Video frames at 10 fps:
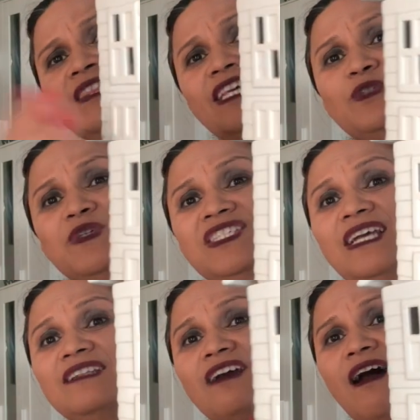This was
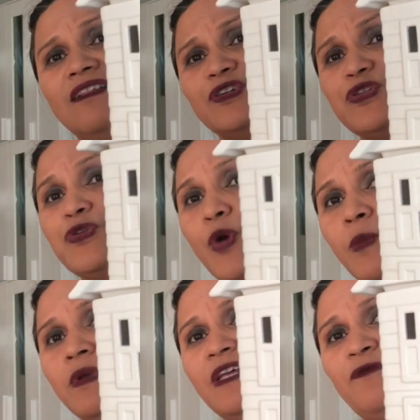ten dollars,
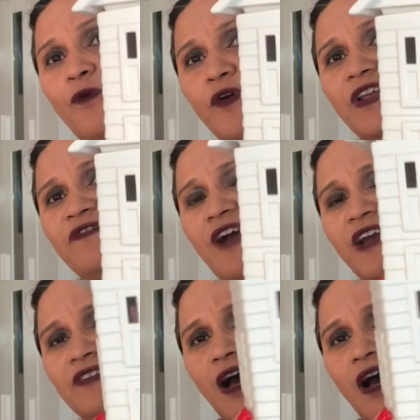normally forty-five